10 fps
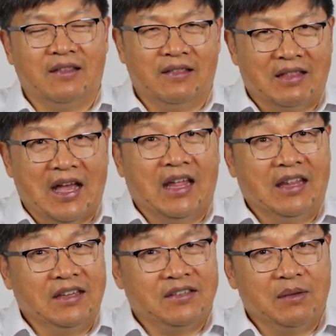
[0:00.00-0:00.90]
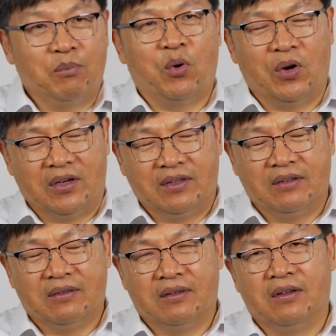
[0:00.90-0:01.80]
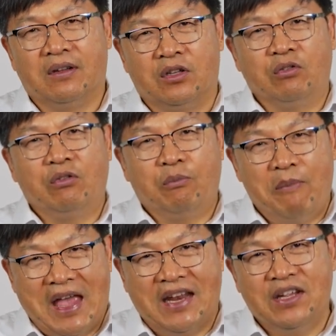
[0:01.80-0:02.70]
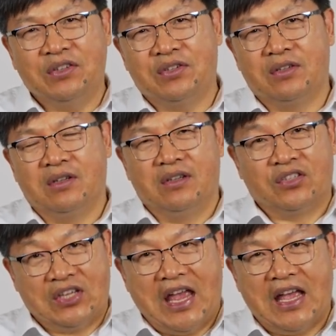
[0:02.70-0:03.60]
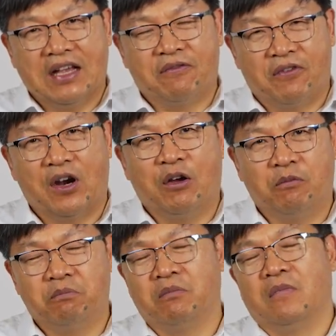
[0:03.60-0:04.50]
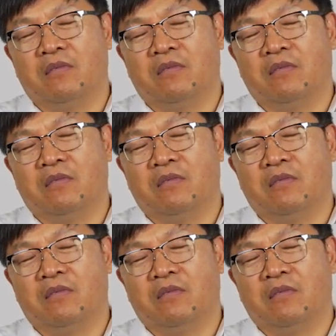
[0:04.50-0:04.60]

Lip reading: That is important to manage sag from